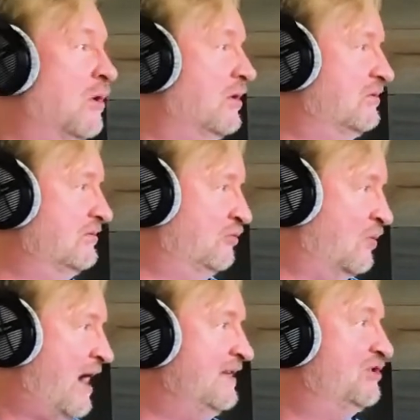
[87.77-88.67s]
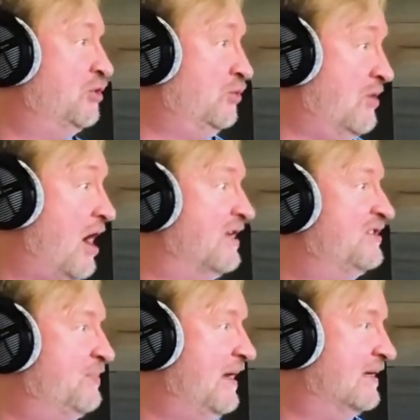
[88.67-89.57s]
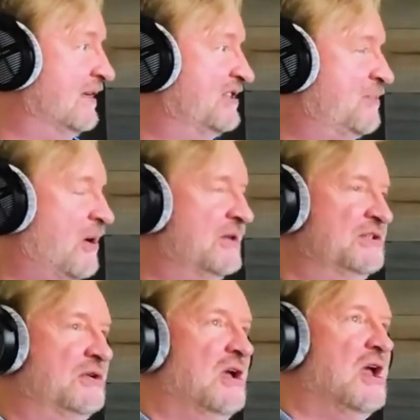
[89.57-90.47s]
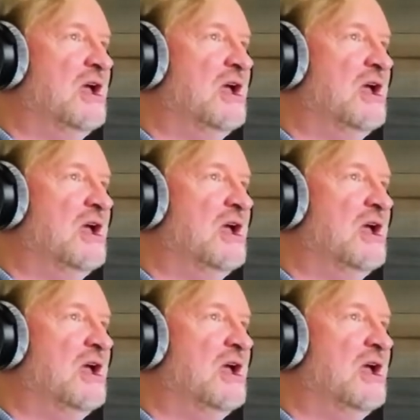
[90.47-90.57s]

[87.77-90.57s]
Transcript: were raised to not speak unless spoken to.